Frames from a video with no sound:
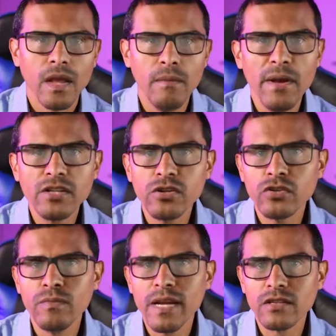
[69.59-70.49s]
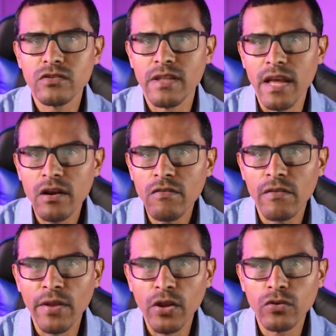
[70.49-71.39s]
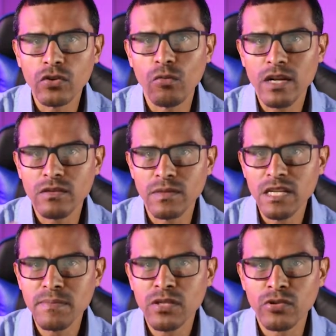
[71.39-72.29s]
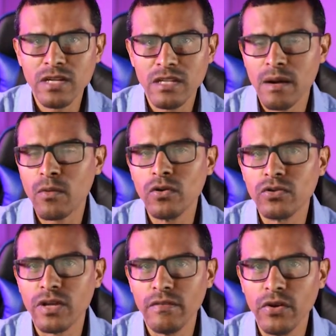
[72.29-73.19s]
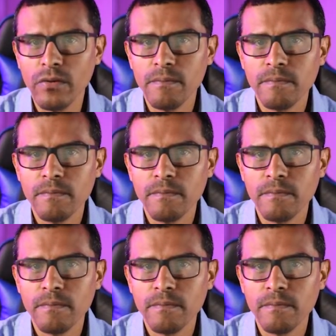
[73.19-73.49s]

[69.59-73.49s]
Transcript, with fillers: And make sure to make it to the end of the video to watch some tips and tricks that I'm going to give you.